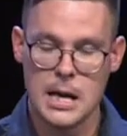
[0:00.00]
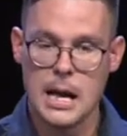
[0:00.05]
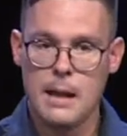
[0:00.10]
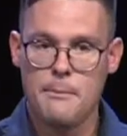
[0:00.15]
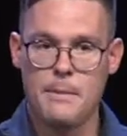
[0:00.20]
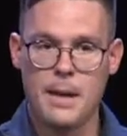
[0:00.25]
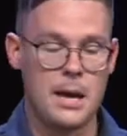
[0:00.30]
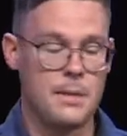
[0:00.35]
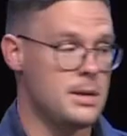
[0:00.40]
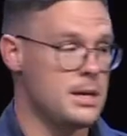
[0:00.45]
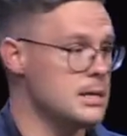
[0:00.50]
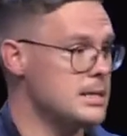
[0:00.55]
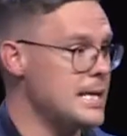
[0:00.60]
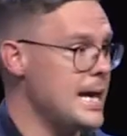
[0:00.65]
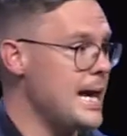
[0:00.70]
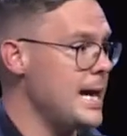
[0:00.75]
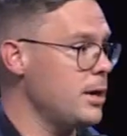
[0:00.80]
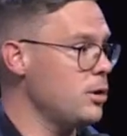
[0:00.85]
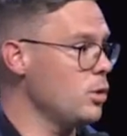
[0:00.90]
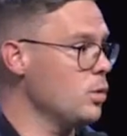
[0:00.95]
Maybe a
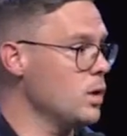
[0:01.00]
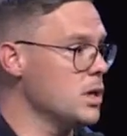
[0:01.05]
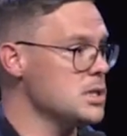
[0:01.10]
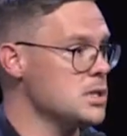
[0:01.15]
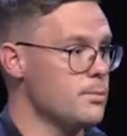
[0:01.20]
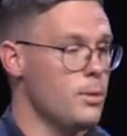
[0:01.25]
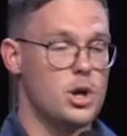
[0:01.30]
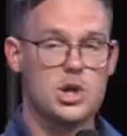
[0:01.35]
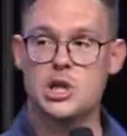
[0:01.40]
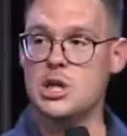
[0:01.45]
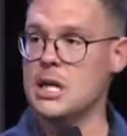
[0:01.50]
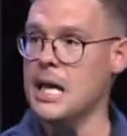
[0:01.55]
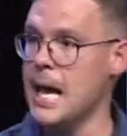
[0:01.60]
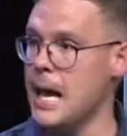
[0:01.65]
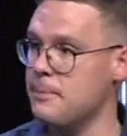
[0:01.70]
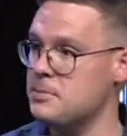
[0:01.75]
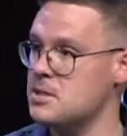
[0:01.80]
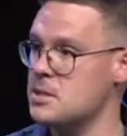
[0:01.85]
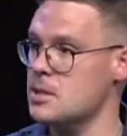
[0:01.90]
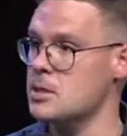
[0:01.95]
dad who was emotionally
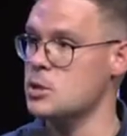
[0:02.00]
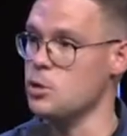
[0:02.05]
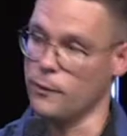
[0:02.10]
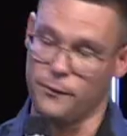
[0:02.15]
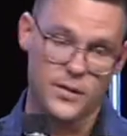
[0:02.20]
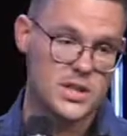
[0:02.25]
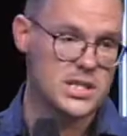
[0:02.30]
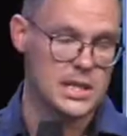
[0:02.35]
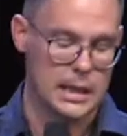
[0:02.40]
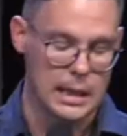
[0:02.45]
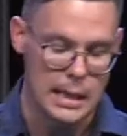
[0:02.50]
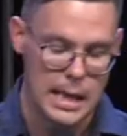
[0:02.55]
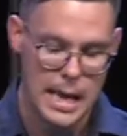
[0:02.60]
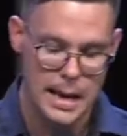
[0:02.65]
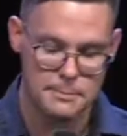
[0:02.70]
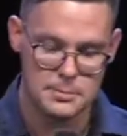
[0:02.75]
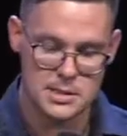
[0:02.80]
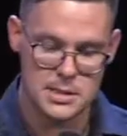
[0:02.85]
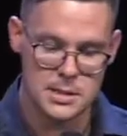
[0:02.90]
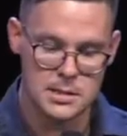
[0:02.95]
absent or physically
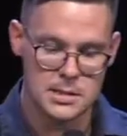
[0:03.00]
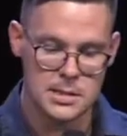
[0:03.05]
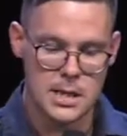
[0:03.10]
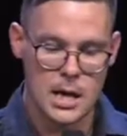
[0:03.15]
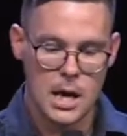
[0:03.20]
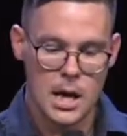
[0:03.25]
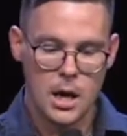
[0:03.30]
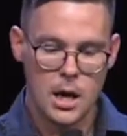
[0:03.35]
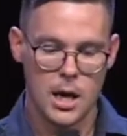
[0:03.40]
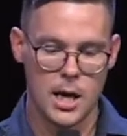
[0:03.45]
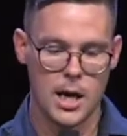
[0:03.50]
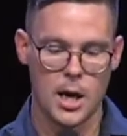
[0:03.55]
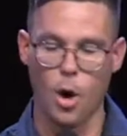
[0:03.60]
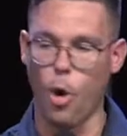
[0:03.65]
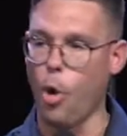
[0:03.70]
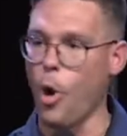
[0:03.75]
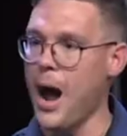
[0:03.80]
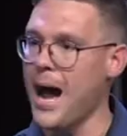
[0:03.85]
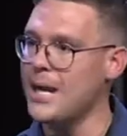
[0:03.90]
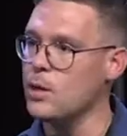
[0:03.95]
absent uh,
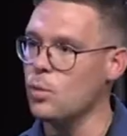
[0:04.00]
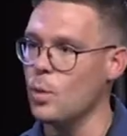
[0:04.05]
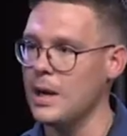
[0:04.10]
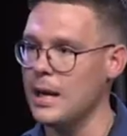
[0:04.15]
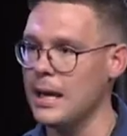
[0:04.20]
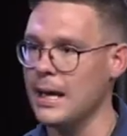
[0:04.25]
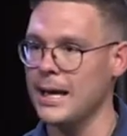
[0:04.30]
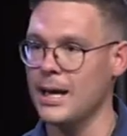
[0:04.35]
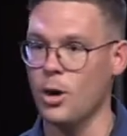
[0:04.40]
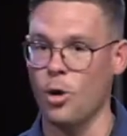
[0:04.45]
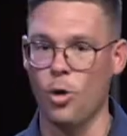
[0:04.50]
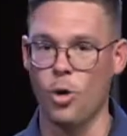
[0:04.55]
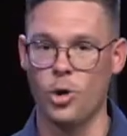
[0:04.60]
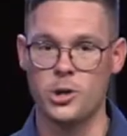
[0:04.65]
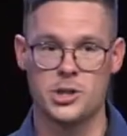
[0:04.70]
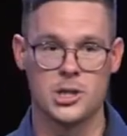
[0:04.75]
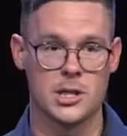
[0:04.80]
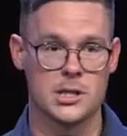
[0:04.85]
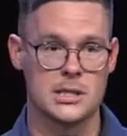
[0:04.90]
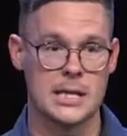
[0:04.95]
or unwilling or
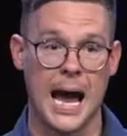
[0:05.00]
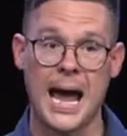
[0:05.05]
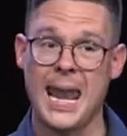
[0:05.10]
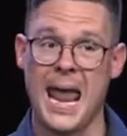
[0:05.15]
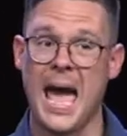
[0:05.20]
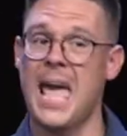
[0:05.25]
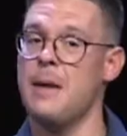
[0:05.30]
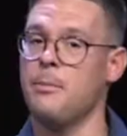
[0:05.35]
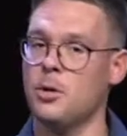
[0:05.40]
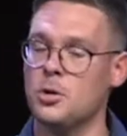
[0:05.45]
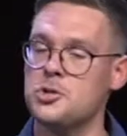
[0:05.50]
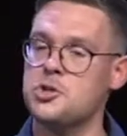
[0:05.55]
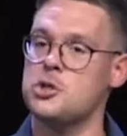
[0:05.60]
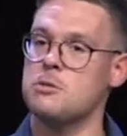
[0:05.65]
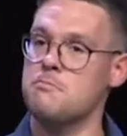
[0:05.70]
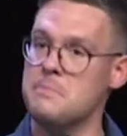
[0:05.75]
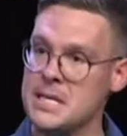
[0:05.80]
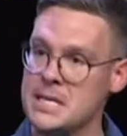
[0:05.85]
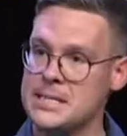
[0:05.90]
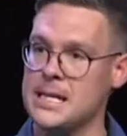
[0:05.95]
just unable to
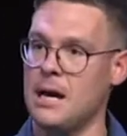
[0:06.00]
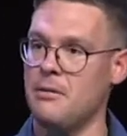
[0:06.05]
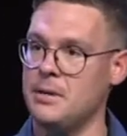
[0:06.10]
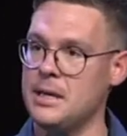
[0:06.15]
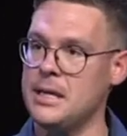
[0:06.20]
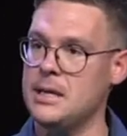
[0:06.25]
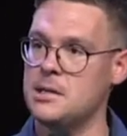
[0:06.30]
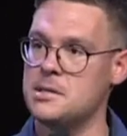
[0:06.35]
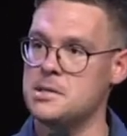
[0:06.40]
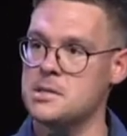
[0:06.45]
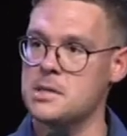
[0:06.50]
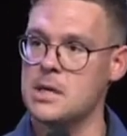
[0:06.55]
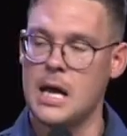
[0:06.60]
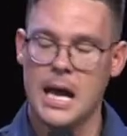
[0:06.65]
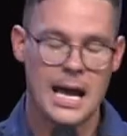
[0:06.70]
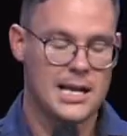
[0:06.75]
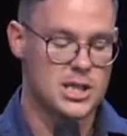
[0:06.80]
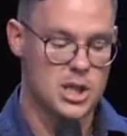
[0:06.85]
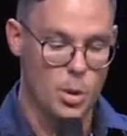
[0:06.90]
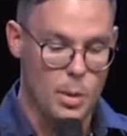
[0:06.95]
meet our needs.
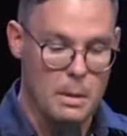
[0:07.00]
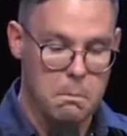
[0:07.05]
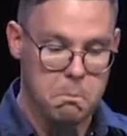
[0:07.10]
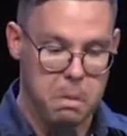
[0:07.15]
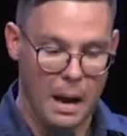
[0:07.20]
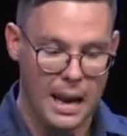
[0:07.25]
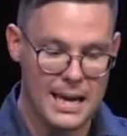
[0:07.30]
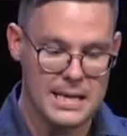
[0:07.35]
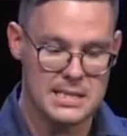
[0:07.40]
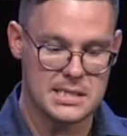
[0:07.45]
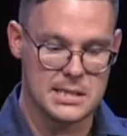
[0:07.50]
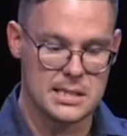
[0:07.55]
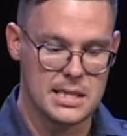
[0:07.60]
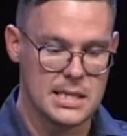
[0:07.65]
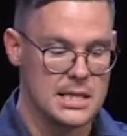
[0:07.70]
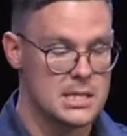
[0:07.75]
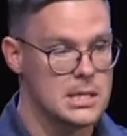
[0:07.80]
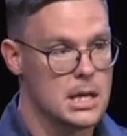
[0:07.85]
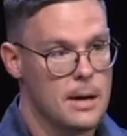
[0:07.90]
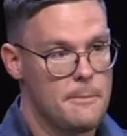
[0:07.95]
And so we place
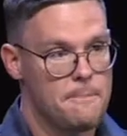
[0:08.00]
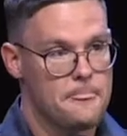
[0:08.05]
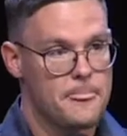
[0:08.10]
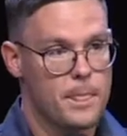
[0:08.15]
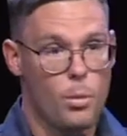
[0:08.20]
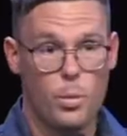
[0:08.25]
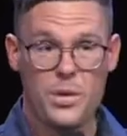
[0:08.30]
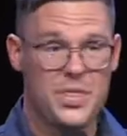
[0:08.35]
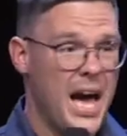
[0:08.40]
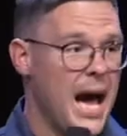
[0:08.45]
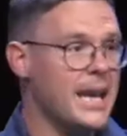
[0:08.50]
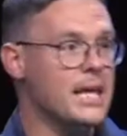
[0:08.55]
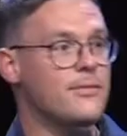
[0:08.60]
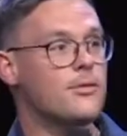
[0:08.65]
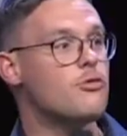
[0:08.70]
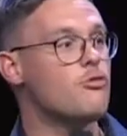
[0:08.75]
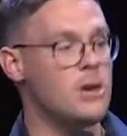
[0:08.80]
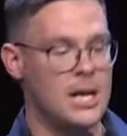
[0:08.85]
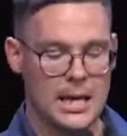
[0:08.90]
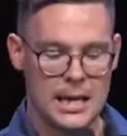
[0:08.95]
these without
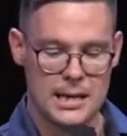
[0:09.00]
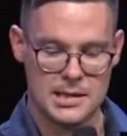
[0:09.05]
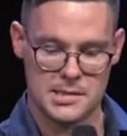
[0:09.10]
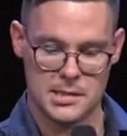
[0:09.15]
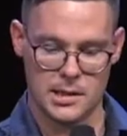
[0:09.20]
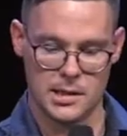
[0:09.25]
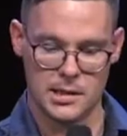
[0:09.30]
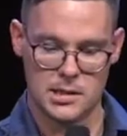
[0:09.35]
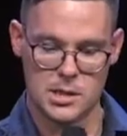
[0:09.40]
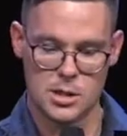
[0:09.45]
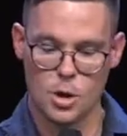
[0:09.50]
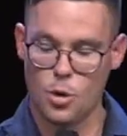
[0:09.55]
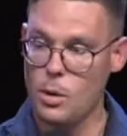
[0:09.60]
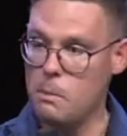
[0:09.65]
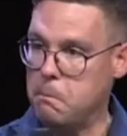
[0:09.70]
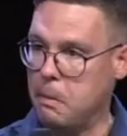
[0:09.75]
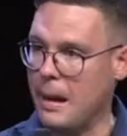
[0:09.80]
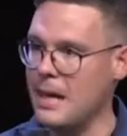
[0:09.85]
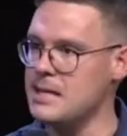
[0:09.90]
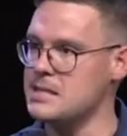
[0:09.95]
even realizing it, we
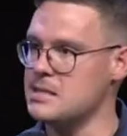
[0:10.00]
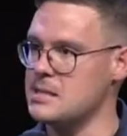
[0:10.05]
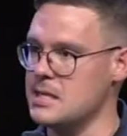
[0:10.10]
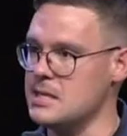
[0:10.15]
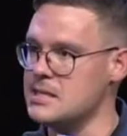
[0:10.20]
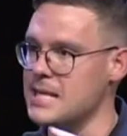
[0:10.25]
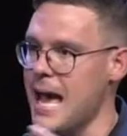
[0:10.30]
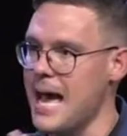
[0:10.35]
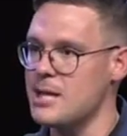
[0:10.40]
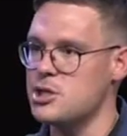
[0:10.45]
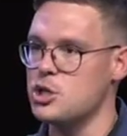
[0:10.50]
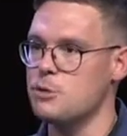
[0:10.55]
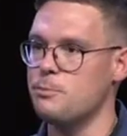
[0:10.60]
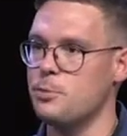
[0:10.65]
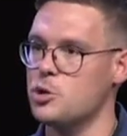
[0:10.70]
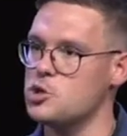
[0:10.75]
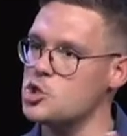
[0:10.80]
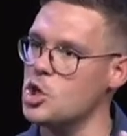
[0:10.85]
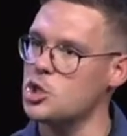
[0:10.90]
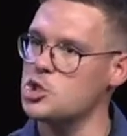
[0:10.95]
place these
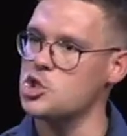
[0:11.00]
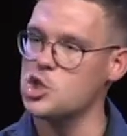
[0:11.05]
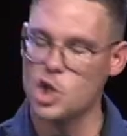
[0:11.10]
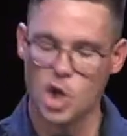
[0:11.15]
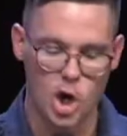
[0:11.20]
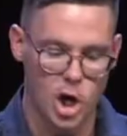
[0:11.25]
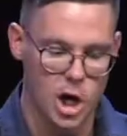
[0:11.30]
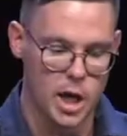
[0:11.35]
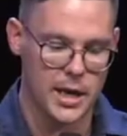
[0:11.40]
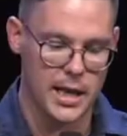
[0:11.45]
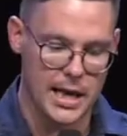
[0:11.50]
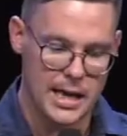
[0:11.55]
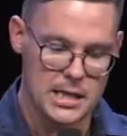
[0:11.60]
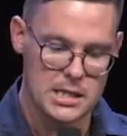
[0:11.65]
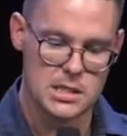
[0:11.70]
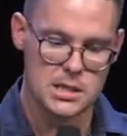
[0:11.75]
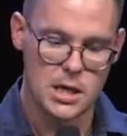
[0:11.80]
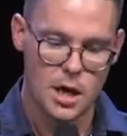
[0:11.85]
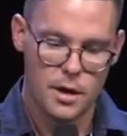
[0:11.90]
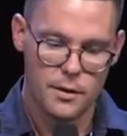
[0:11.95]
attributes onto God
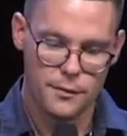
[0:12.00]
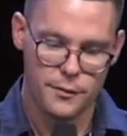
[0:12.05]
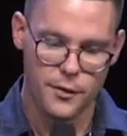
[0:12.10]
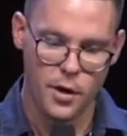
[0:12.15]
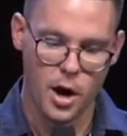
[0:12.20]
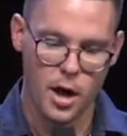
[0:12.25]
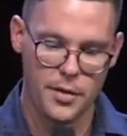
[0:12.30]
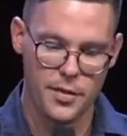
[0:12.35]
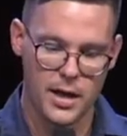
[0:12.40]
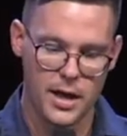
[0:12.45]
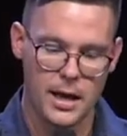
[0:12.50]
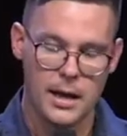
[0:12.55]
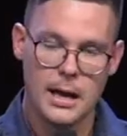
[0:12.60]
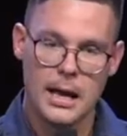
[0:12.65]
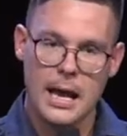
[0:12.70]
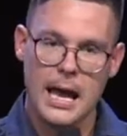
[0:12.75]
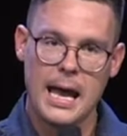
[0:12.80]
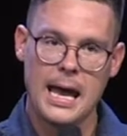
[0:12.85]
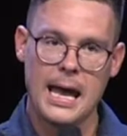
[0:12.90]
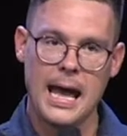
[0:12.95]
as Father
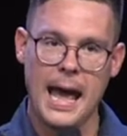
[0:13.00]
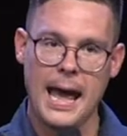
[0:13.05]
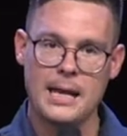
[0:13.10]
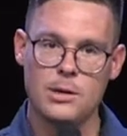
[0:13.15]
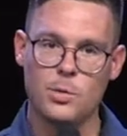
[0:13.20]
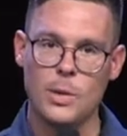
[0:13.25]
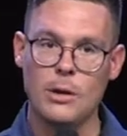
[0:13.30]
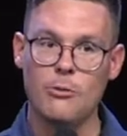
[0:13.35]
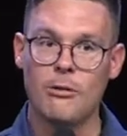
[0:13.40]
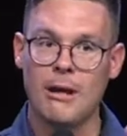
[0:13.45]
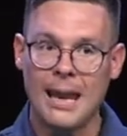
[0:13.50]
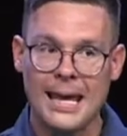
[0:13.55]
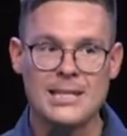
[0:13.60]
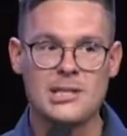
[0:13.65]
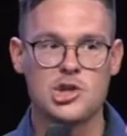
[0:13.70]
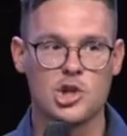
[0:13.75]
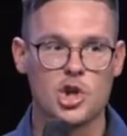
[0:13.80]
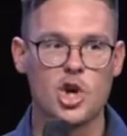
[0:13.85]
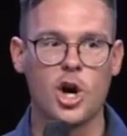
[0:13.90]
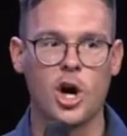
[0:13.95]
and we relate
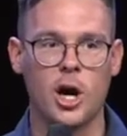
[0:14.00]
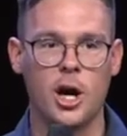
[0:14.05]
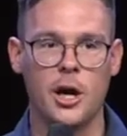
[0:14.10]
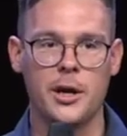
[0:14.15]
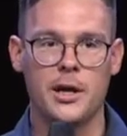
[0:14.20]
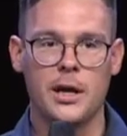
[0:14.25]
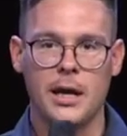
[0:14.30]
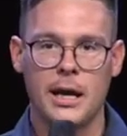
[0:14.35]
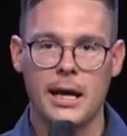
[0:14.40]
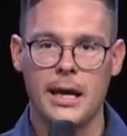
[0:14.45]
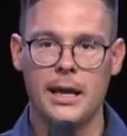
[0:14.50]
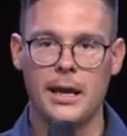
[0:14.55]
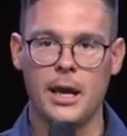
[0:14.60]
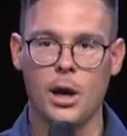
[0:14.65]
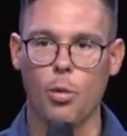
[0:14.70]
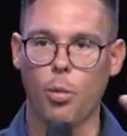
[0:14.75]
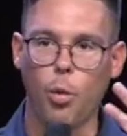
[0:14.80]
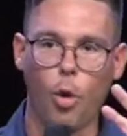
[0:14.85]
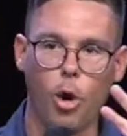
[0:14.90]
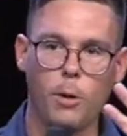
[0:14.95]
to God in a
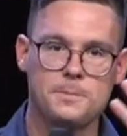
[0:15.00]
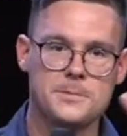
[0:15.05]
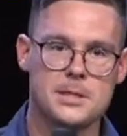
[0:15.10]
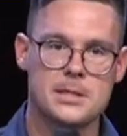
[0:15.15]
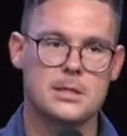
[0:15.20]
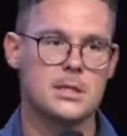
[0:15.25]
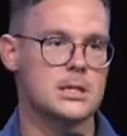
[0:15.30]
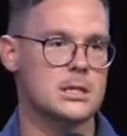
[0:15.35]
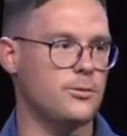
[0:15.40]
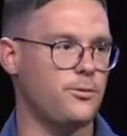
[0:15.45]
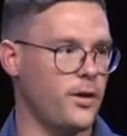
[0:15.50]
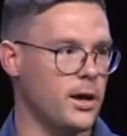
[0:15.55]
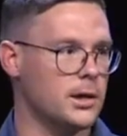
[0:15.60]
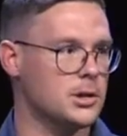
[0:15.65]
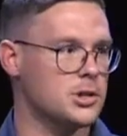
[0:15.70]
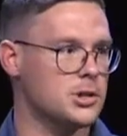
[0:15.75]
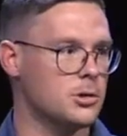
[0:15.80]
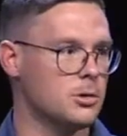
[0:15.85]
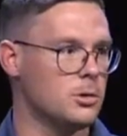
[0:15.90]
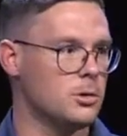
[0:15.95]
warped,
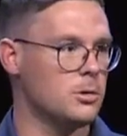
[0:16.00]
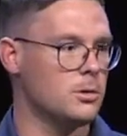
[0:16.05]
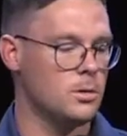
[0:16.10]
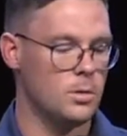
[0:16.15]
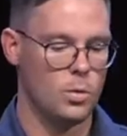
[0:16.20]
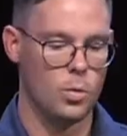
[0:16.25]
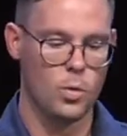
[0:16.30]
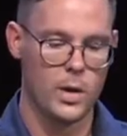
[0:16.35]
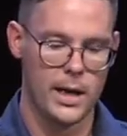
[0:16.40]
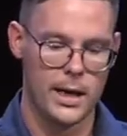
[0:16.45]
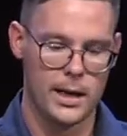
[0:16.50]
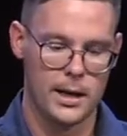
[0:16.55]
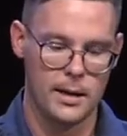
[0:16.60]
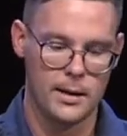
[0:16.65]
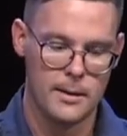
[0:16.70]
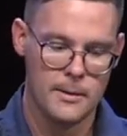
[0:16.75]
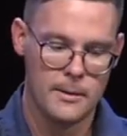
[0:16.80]
dysfunctional way.